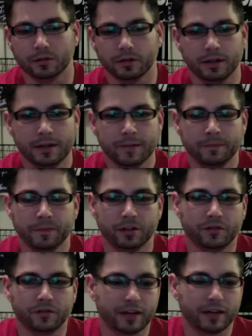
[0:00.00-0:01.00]
or
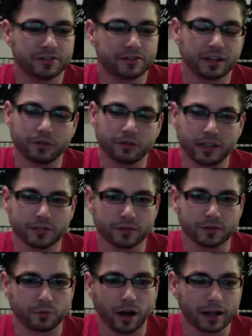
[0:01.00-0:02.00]
if I have several days
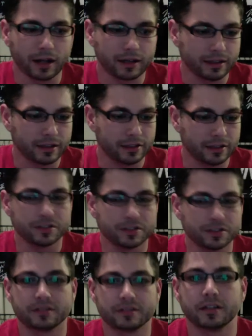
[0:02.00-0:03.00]
with broccoli and you're
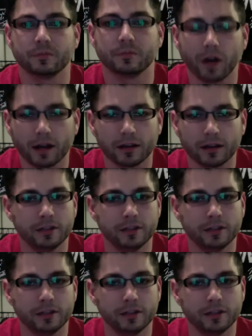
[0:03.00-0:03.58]
just sick of broccoli,